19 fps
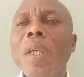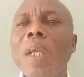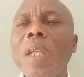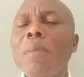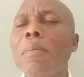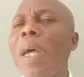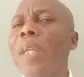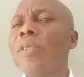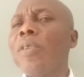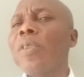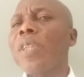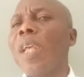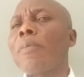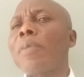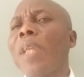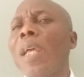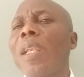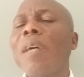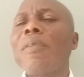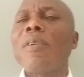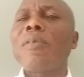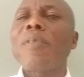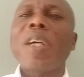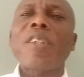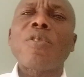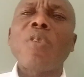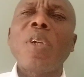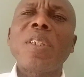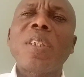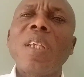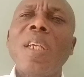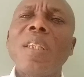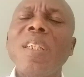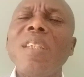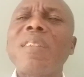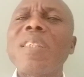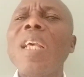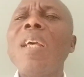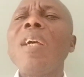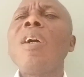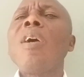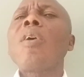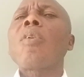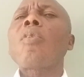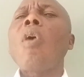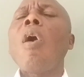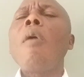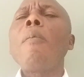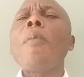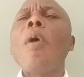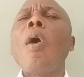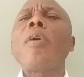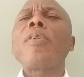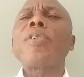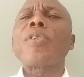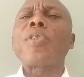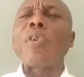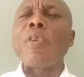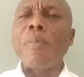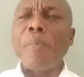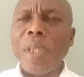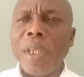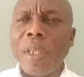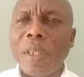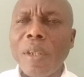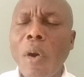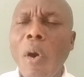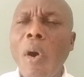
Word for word: In Matthew chapter 11, verse 28, he said, Come unto me,